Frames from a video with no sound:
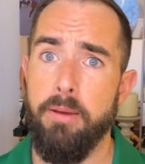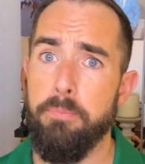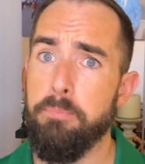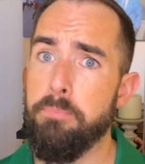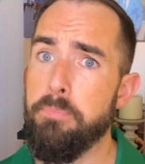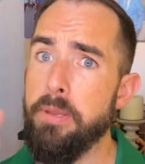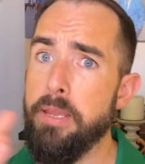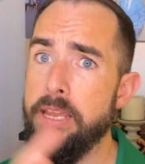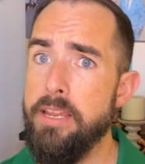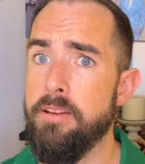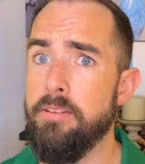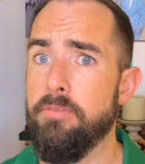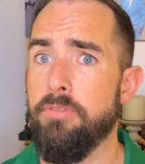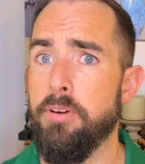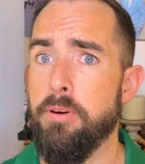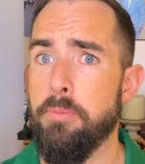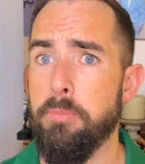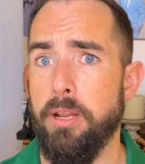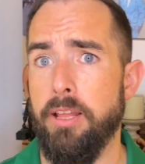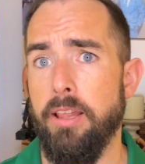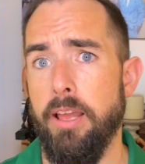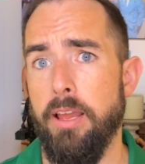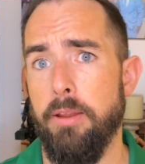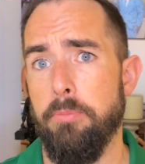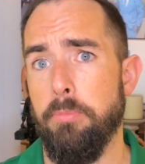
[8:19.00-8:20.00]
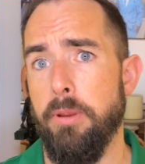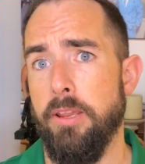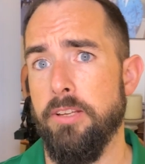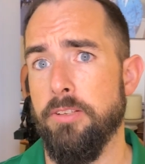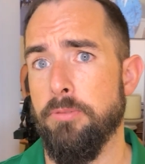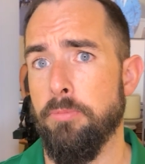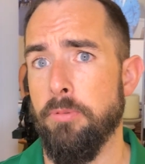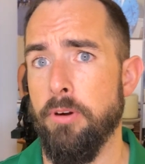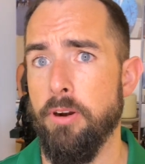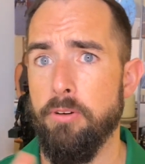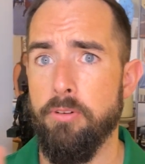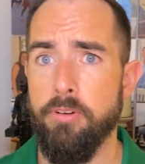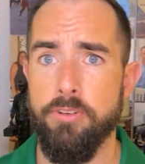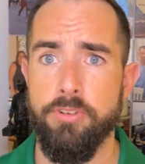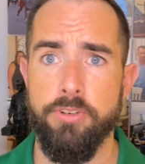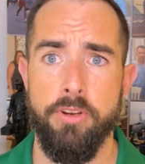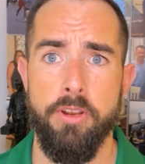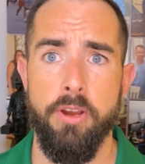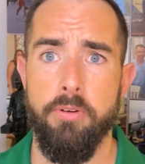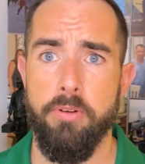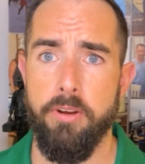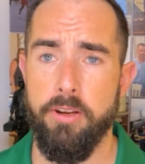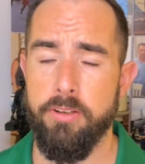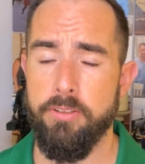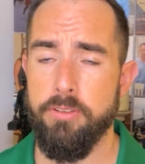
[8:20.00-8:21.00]
being from a cloud-based brokerage
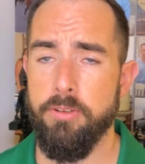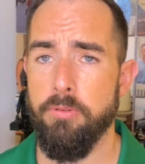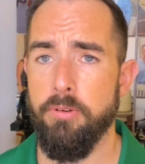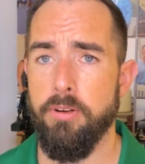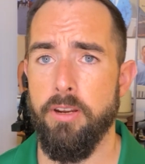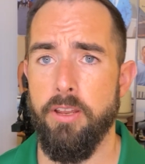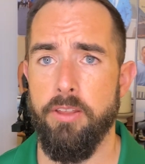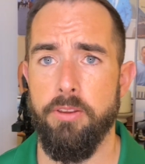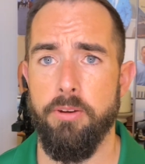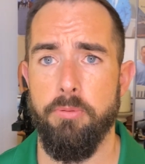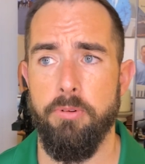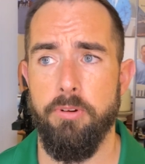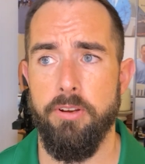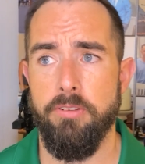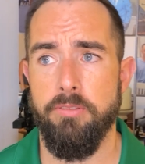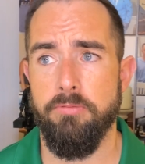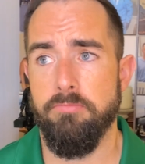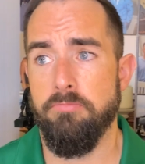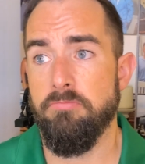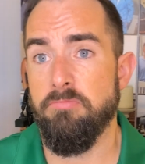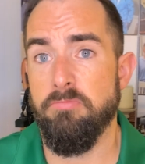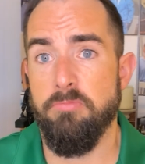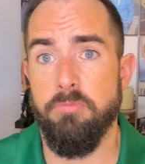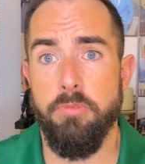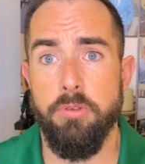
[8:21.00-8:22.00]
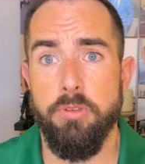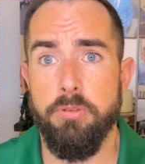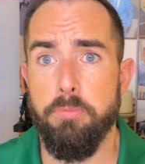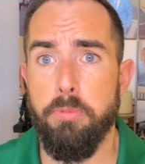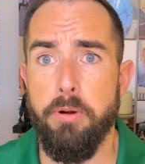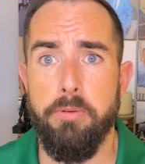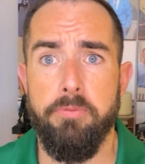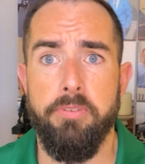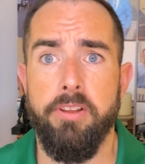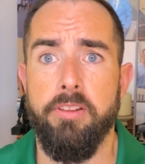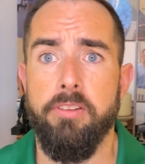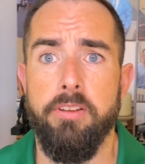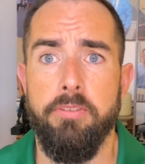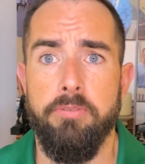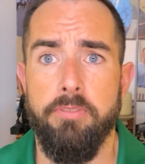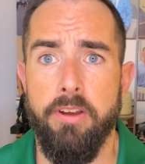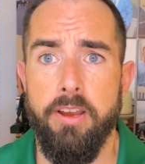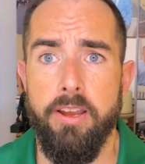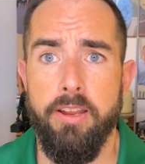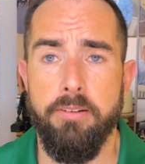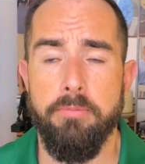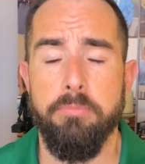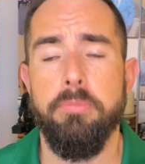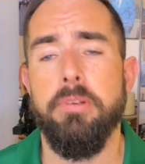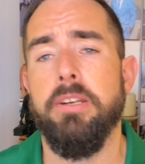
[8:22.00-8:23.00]
going to another one was perfectly
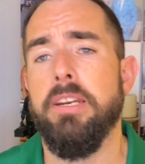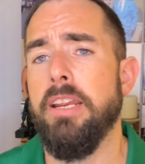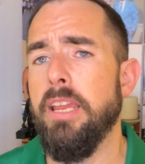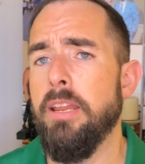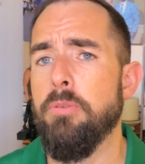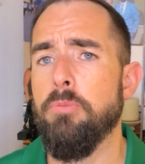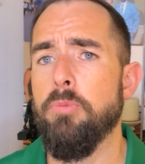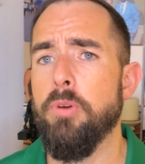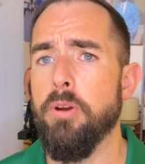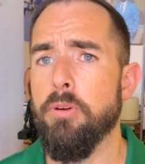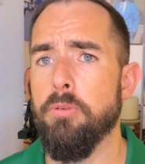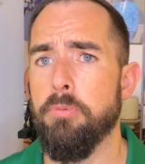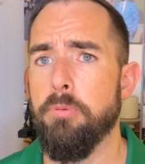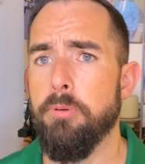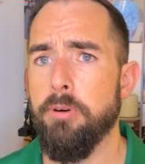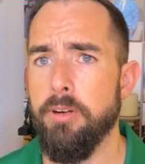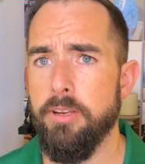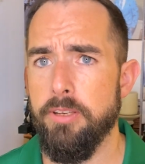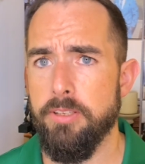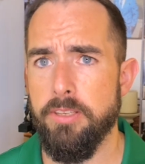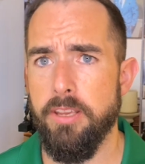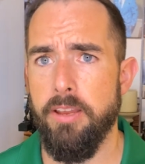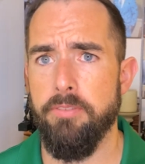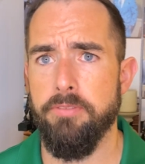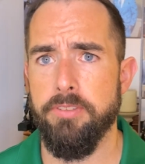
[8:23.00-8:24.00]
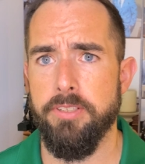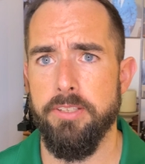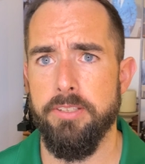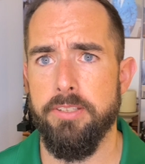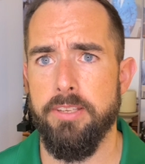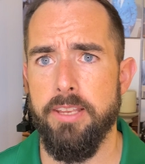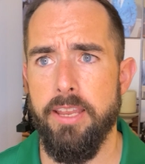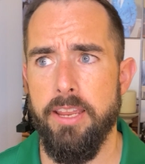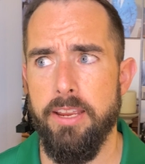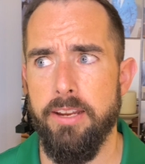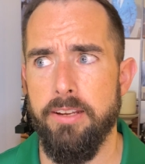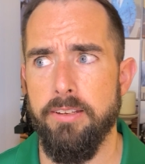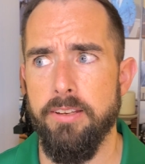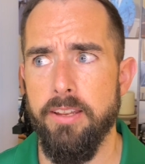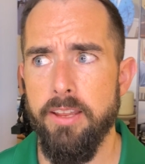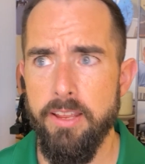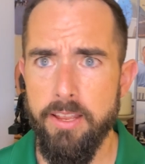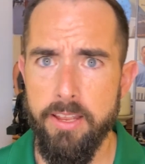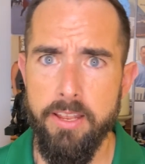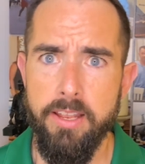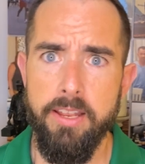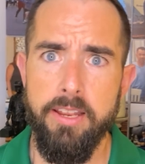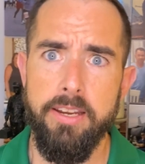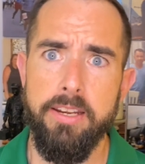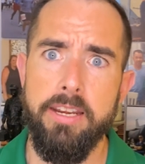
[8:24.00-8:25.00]
fine. But again, we were pretty self-sustained.
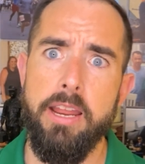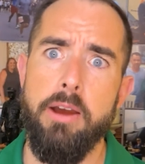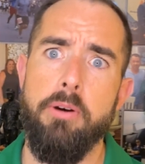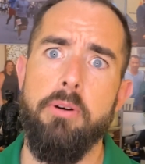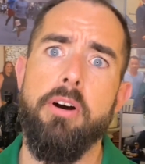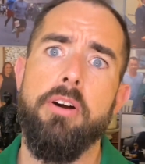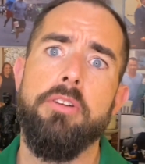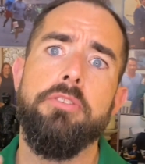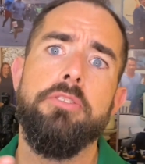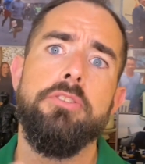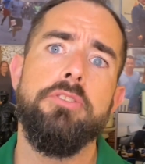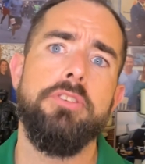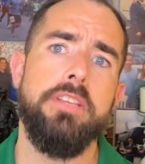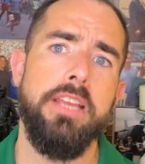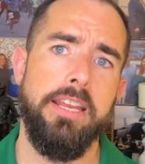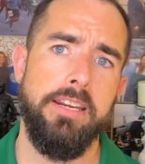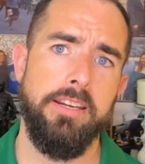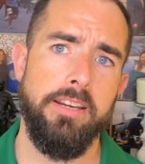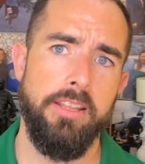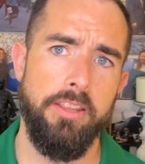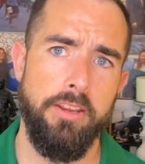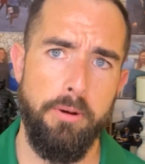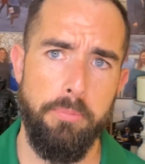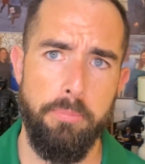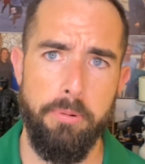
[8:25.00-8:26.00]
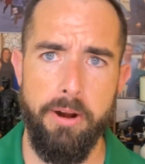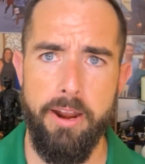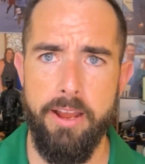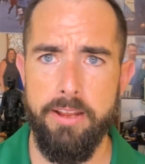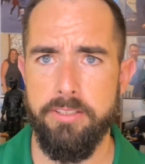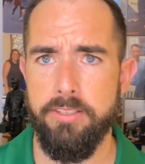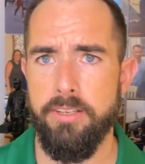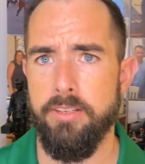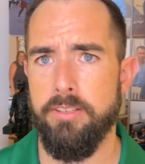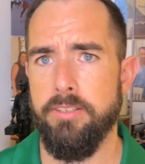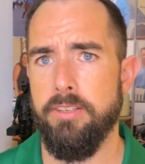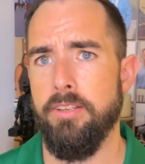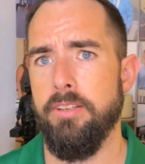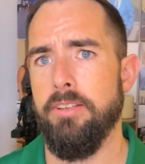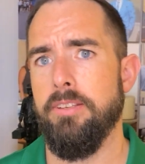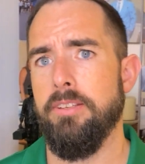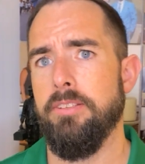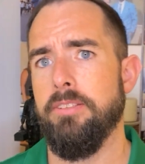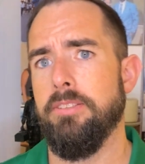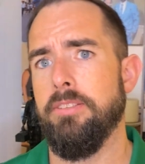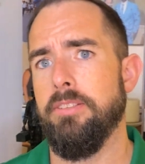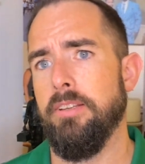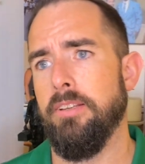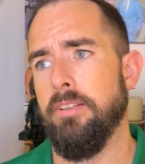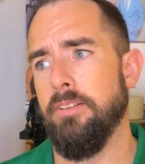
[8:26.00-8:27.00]
Now, understanding their
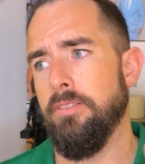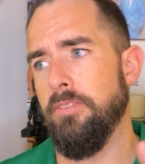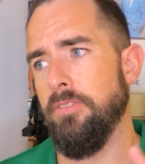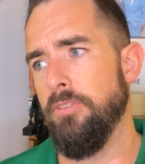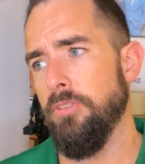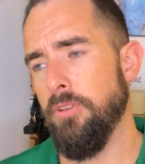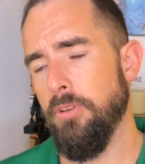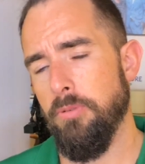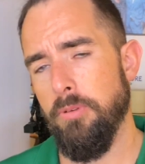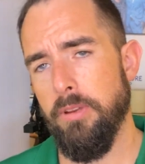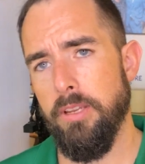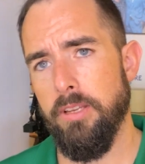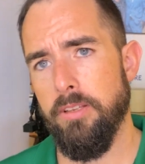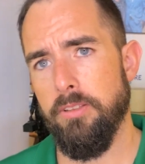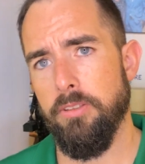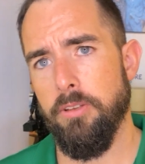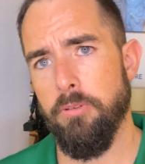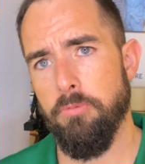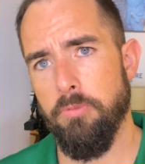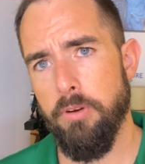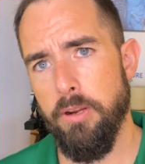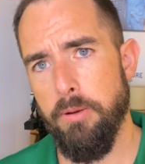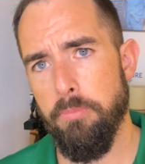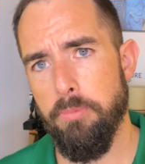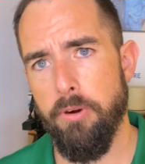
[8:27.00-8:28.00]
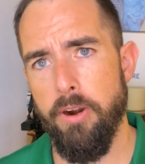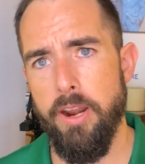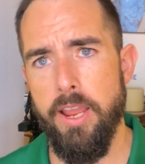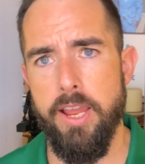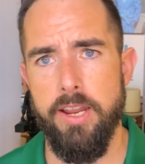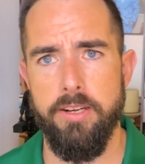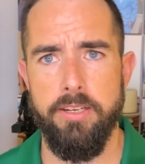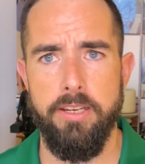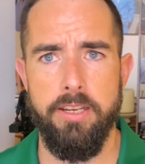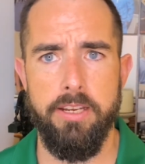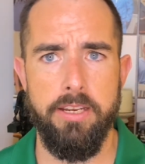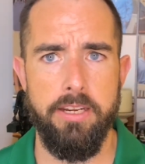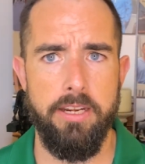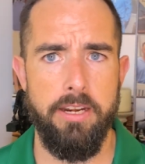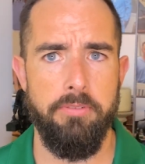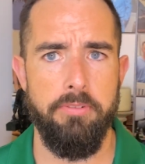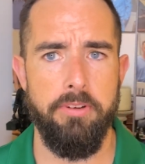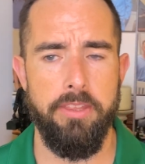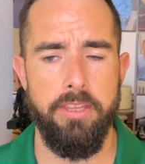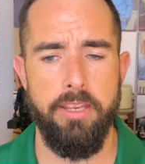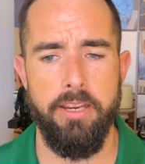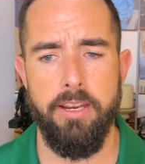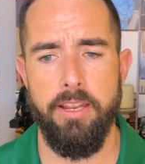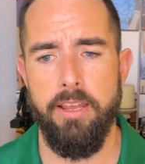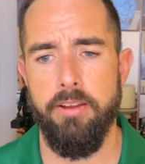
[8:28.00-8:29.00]
processes and doing the rebranding and
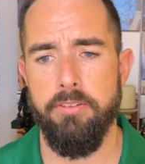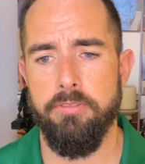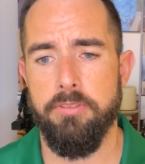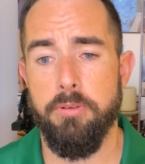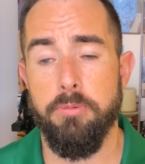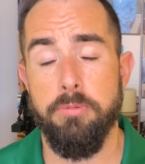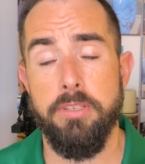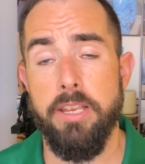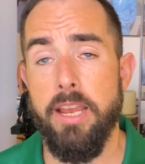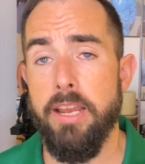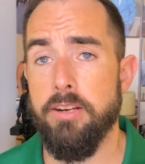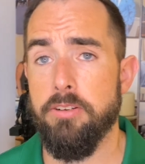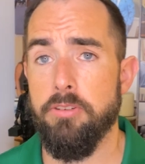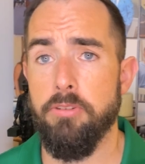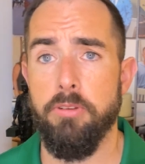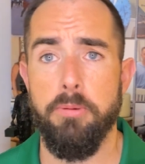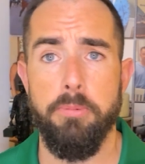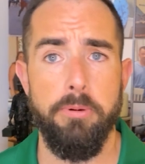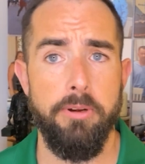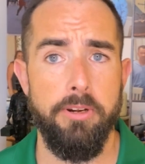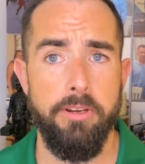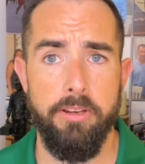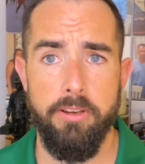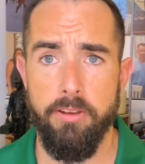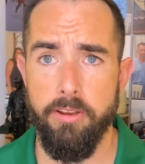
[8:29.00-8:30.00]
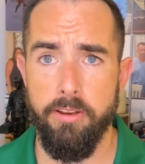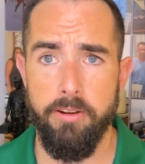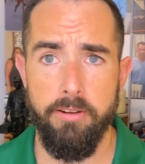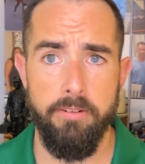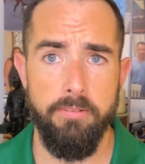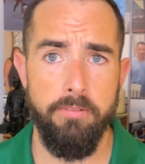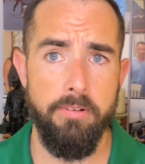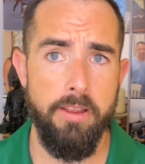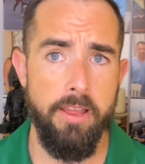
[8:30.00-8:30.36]
everything else was actually pretty good.